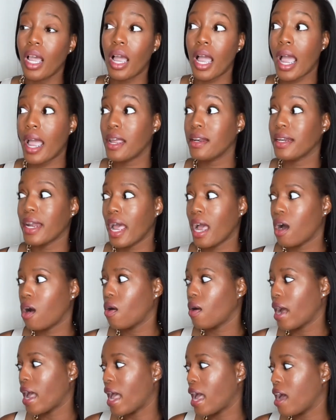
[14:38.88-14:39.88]
I
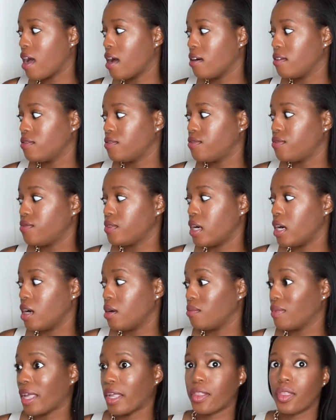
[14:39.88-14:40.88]
now have
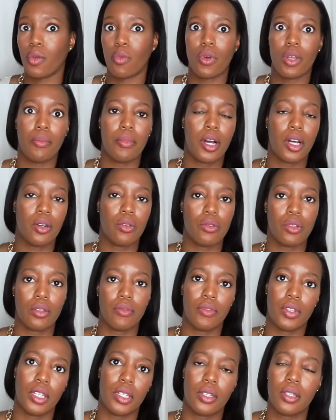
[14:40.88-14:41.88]
like 3 bottles of
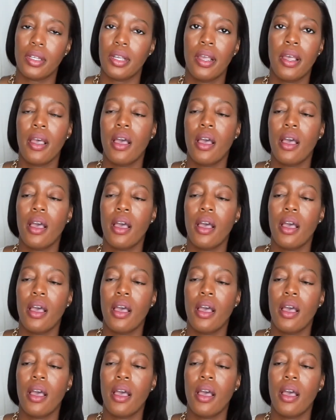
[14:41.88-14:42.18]
this.